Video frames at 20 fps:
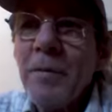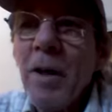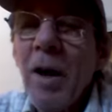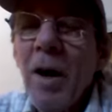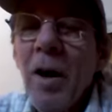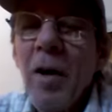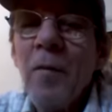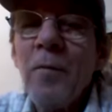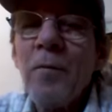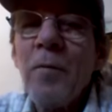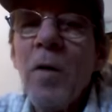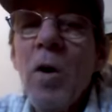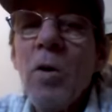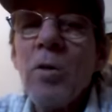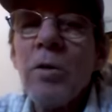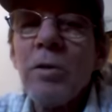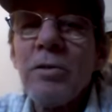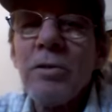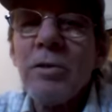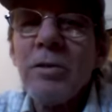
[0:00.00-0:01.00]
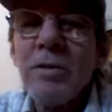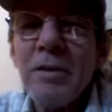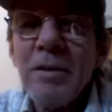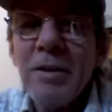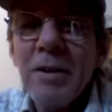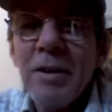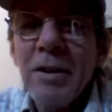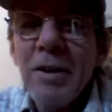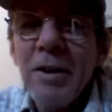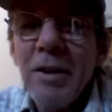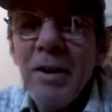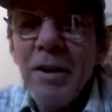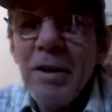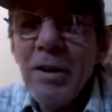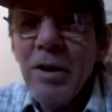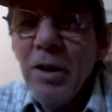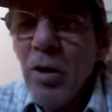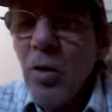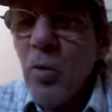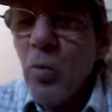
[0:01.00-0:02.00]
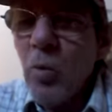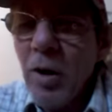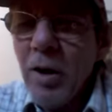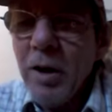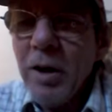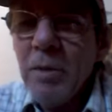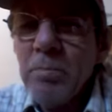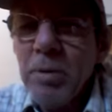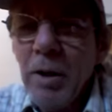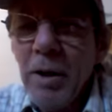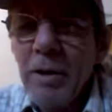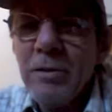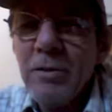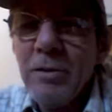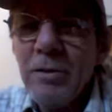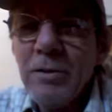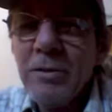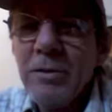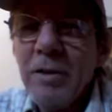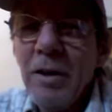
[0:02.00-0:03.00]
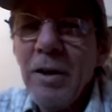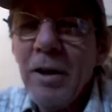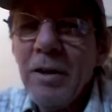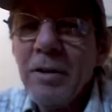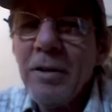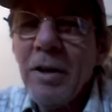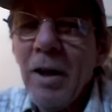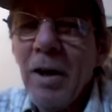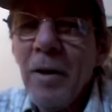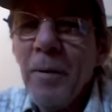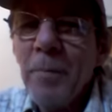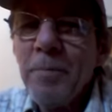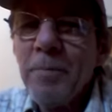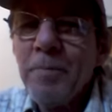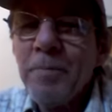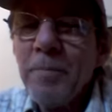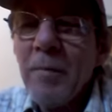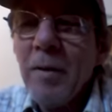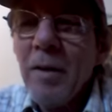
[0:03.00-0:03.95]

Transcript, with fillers: uh, folks, you know, work in places and um,